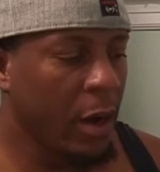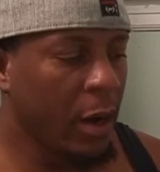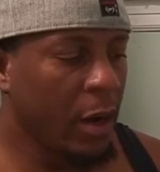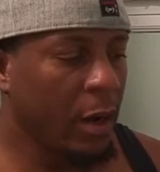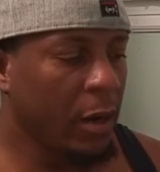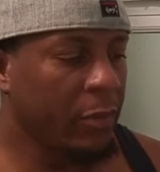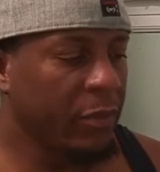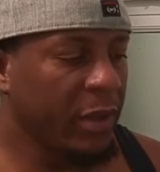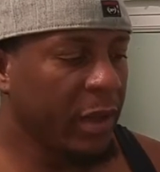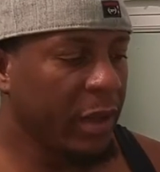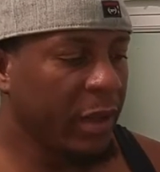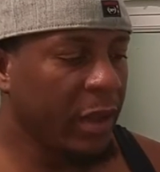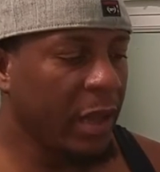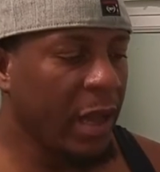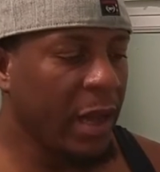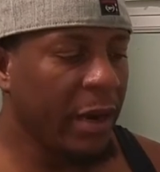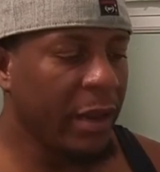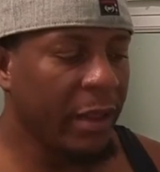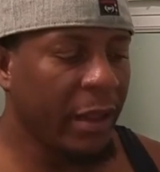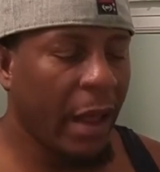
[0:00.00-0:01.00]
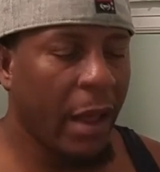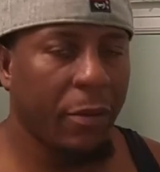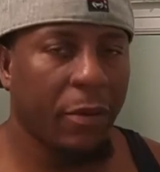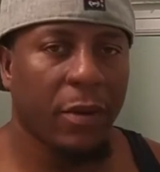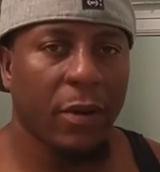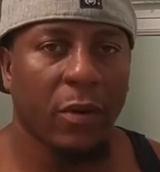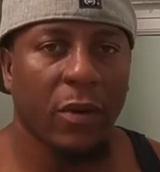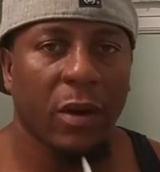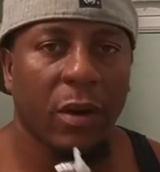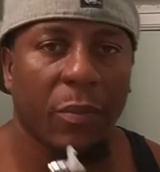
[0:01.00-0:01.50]
Um, the sound is
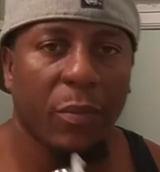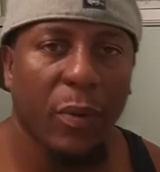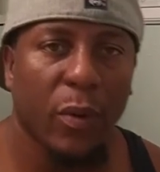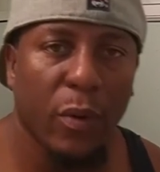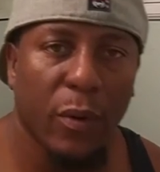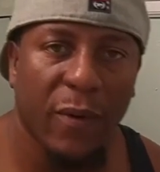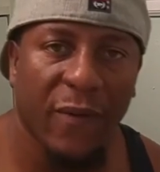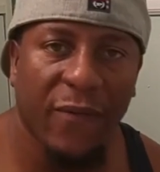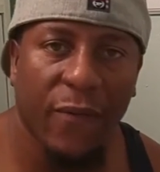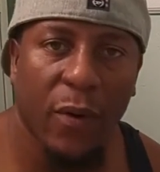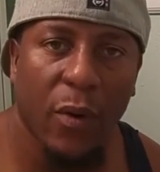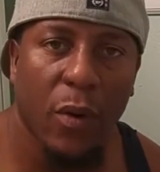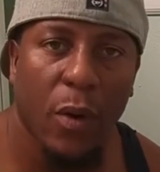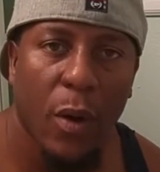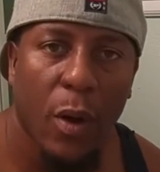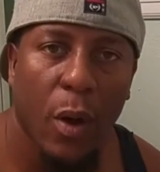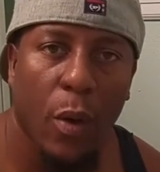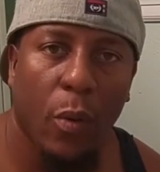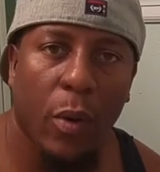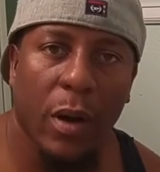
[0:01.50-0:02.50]
absolutely beautiful.